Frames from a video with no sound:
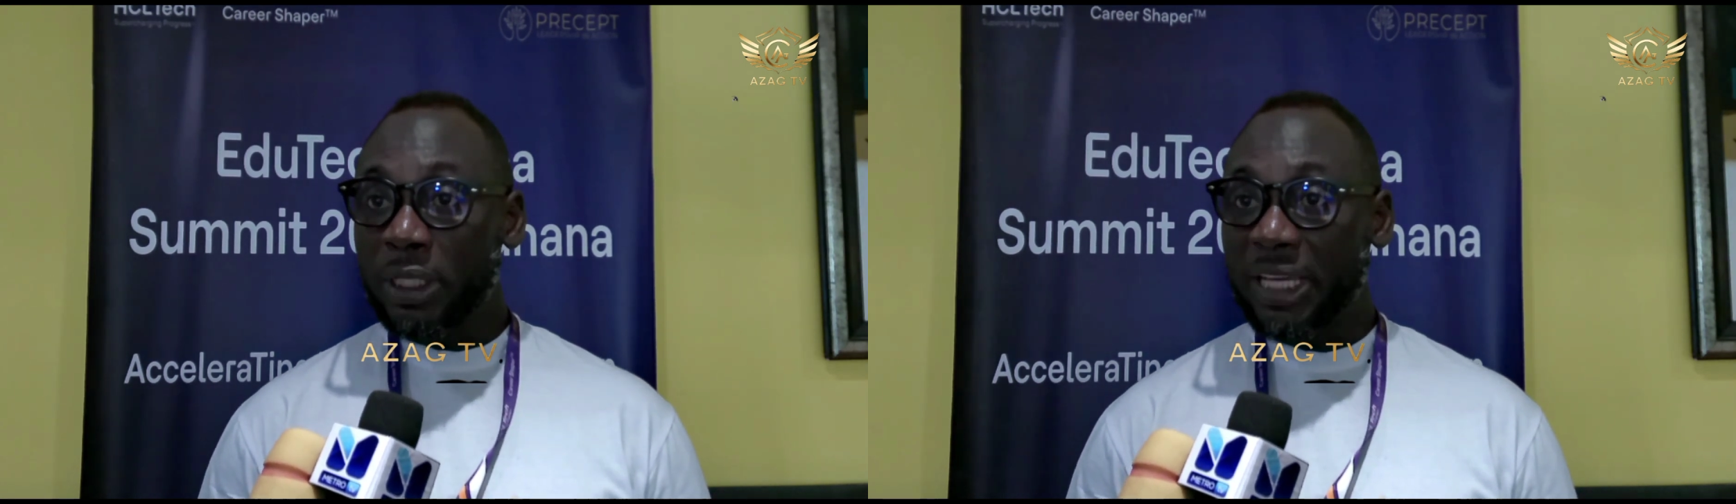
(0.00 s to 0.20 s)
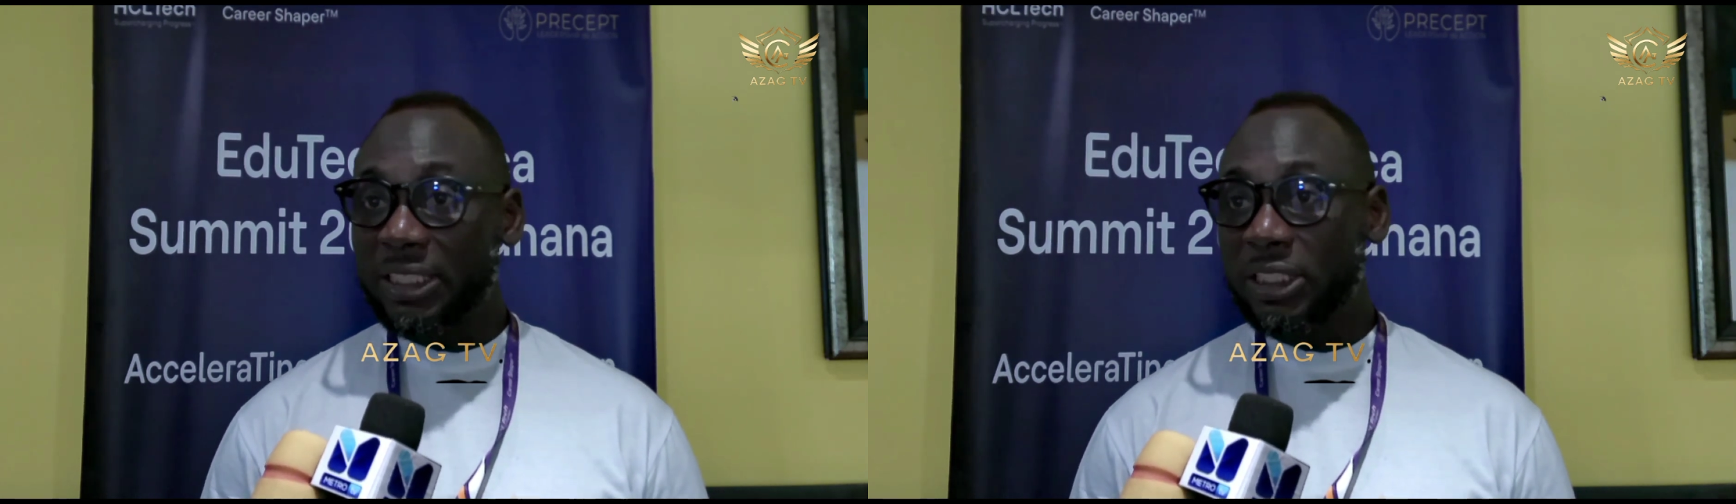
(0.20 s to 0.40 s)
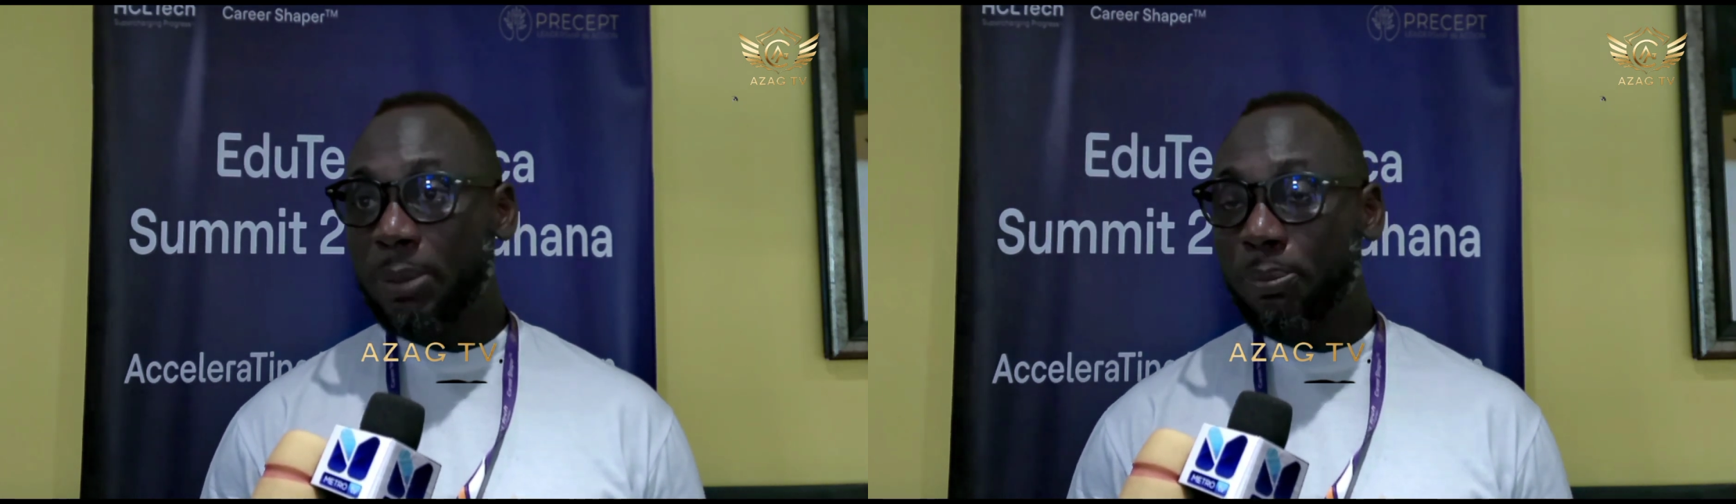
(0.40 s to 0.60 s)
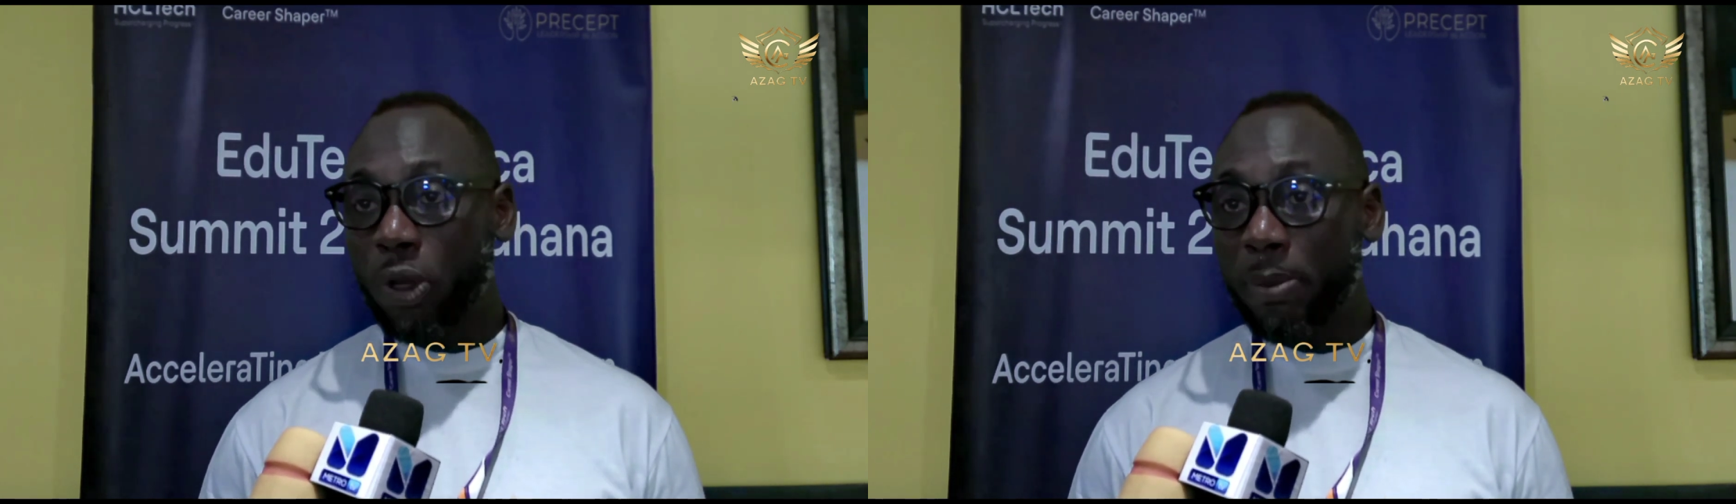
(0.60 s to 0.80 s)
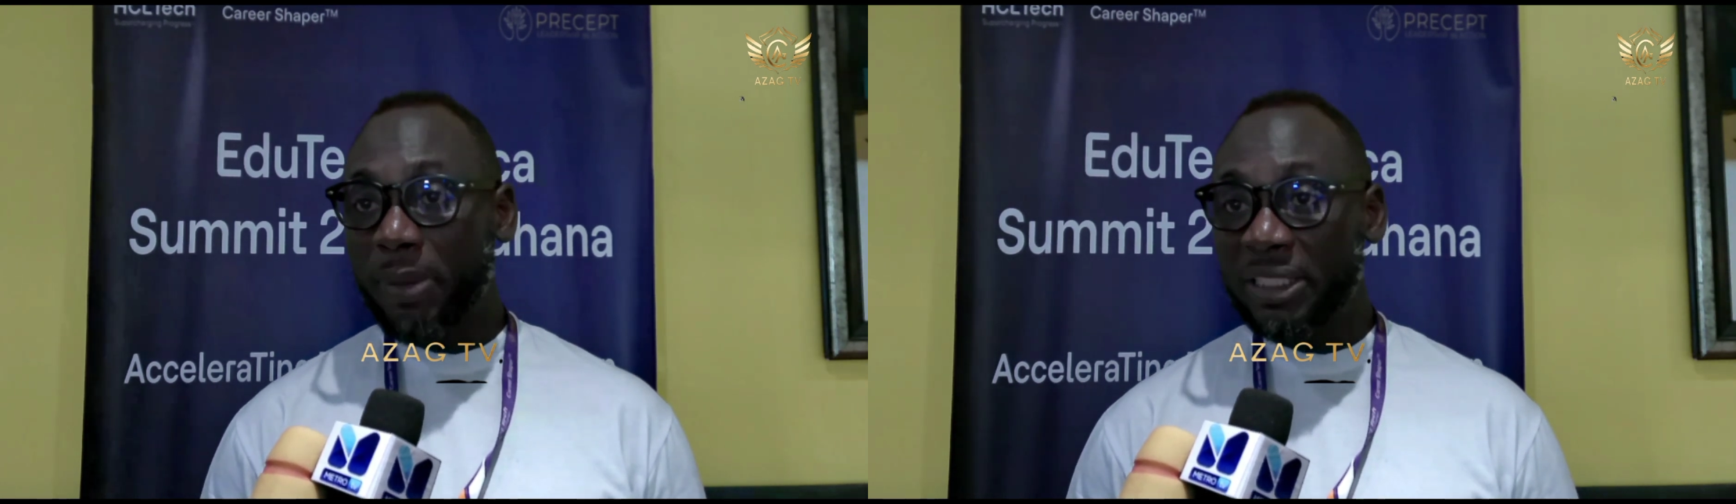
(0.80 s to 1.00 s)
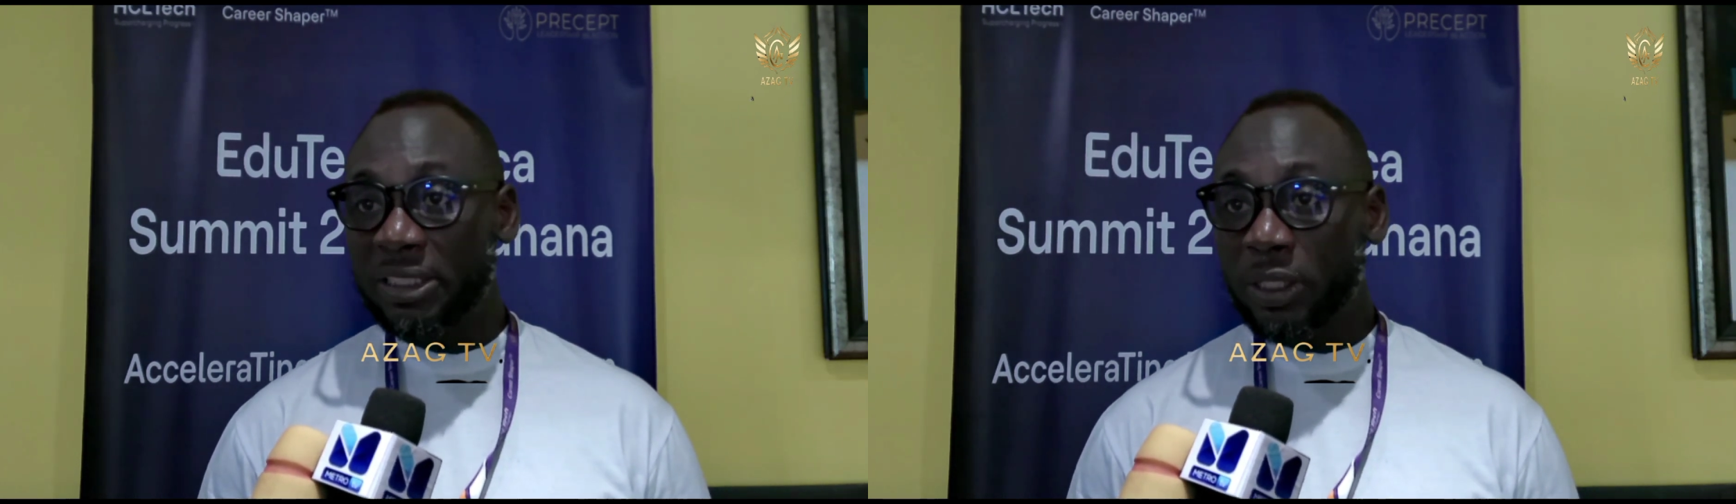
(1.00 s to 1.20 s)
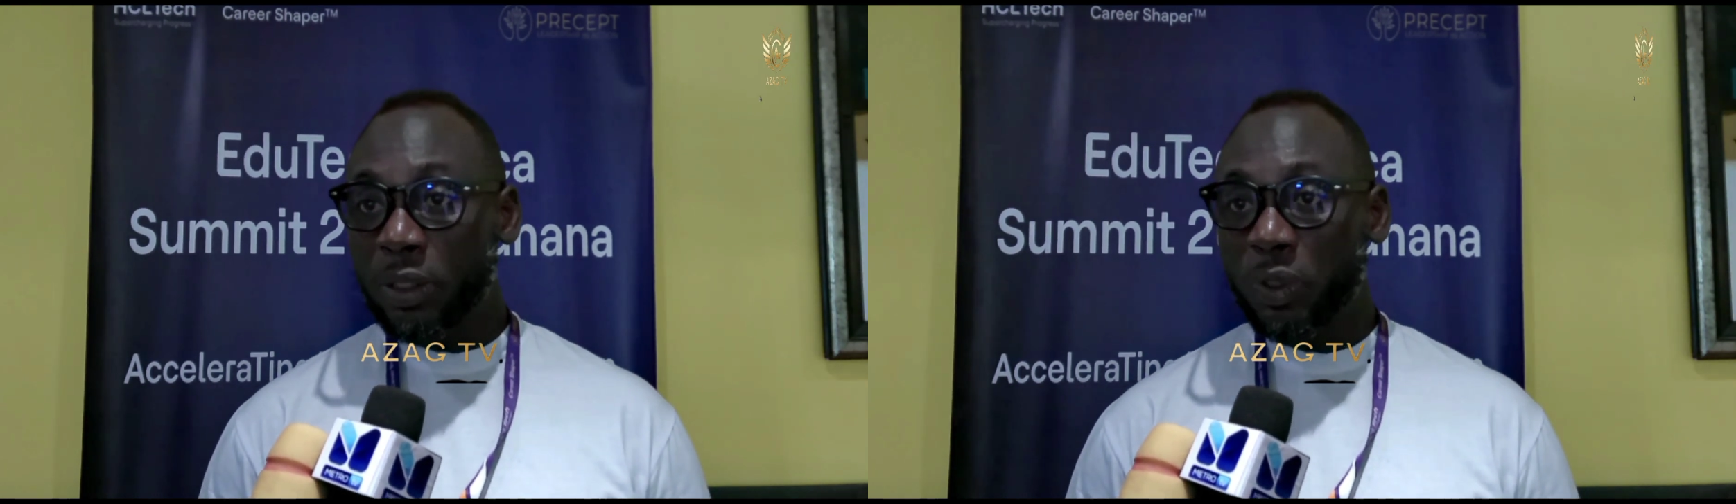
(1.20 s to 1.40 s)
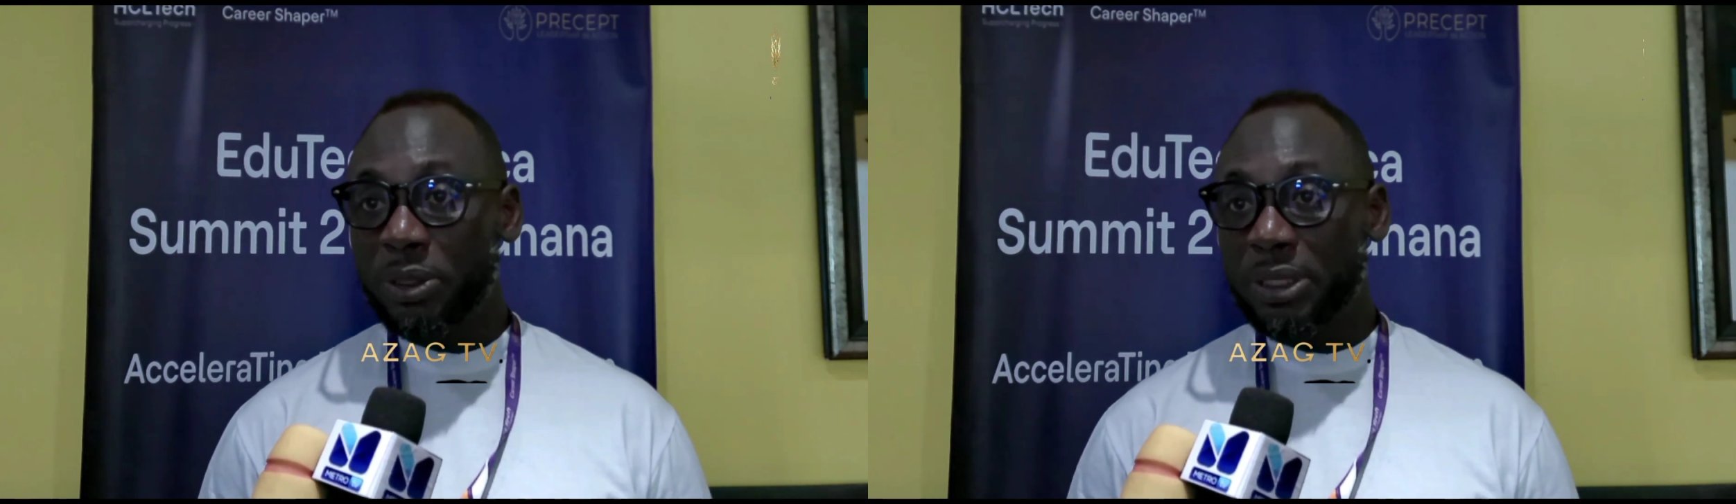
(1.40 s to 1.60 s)
getting employment
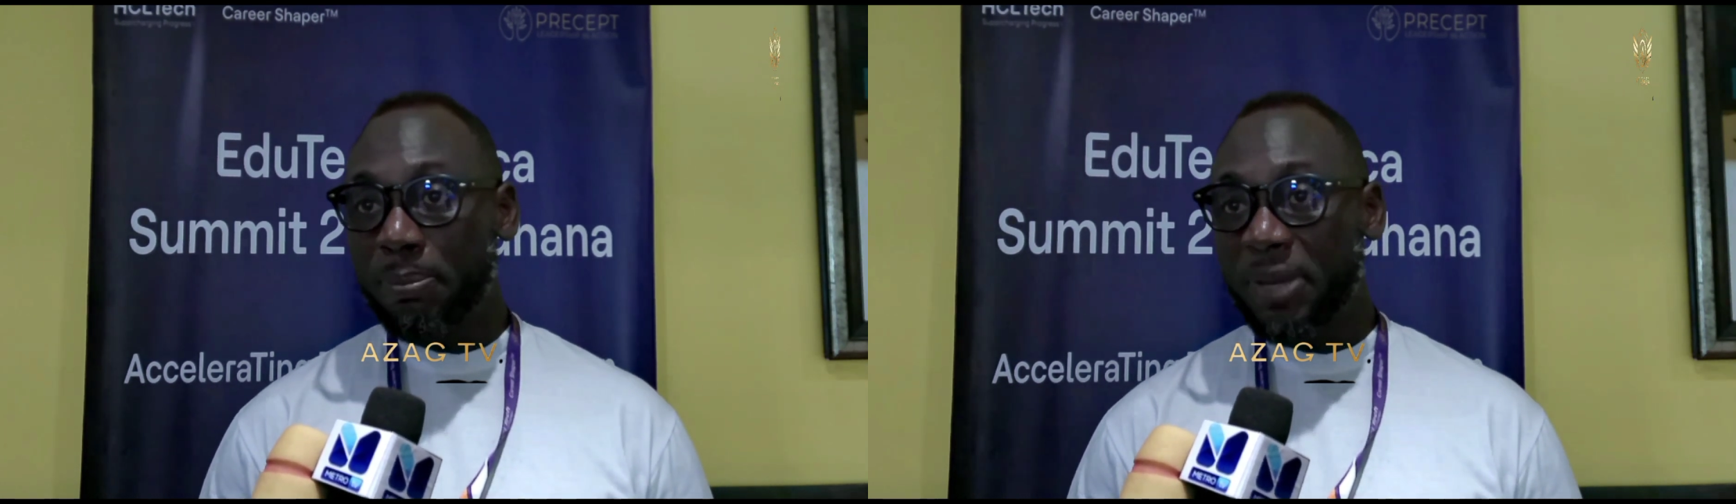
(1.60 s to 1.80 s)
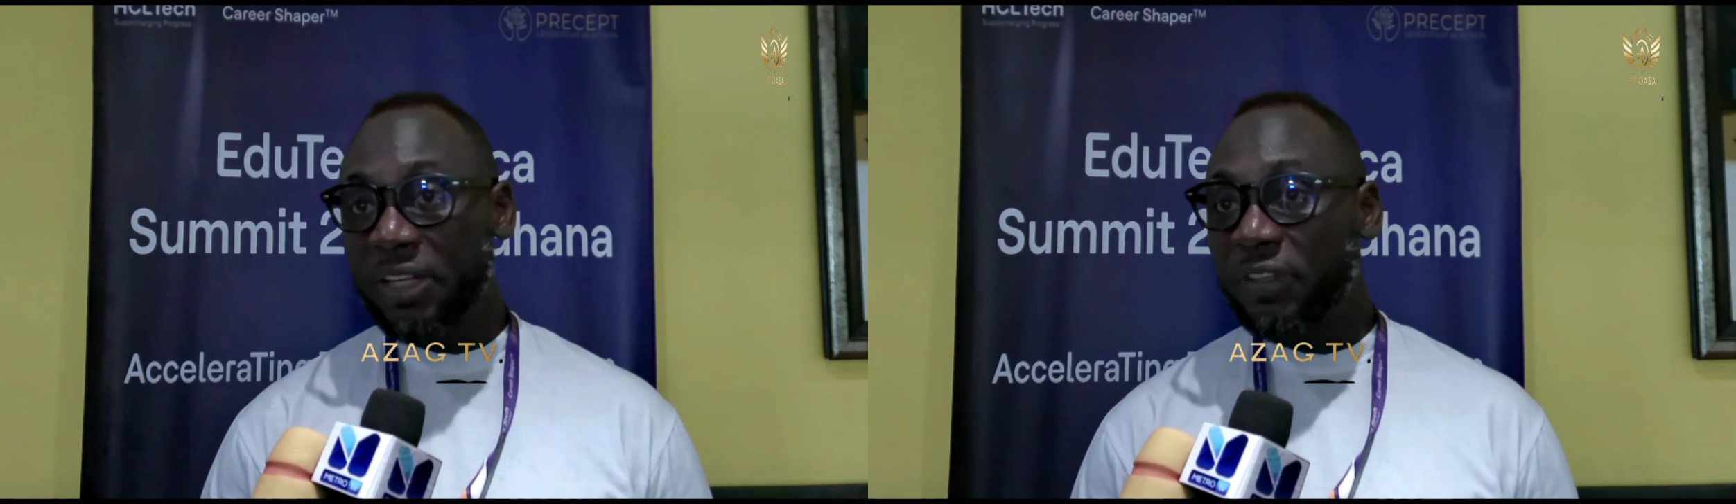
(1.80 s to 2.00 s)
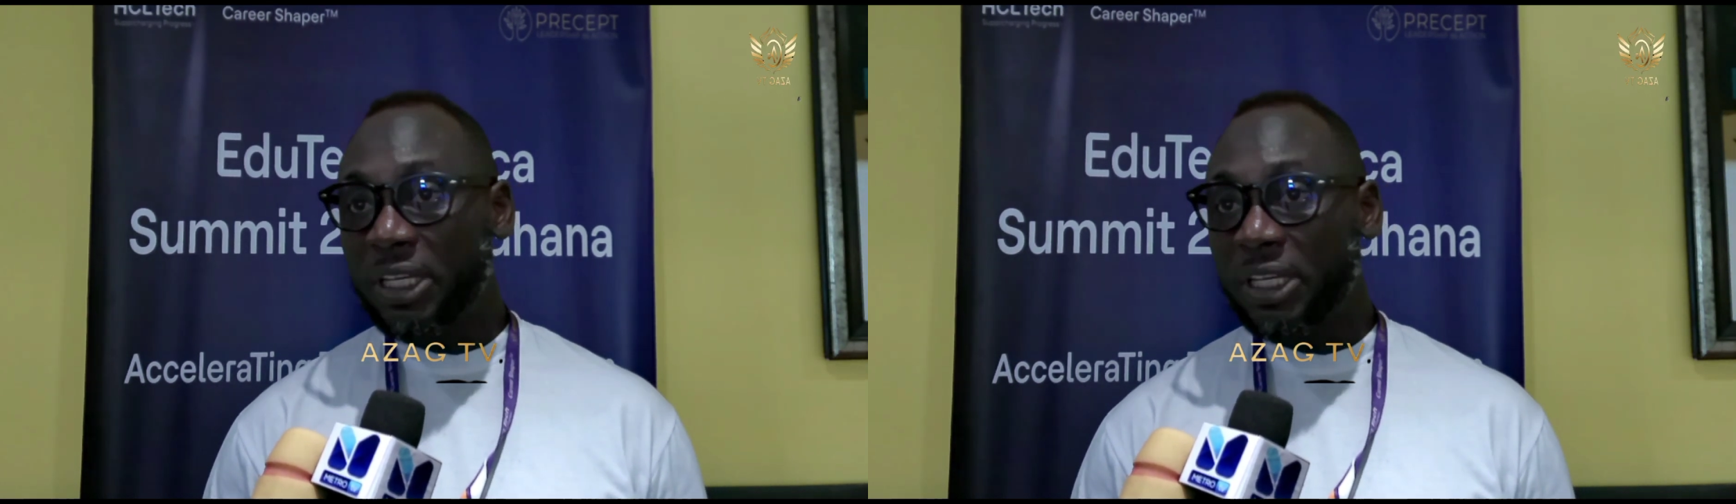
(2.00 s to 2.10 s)
with the many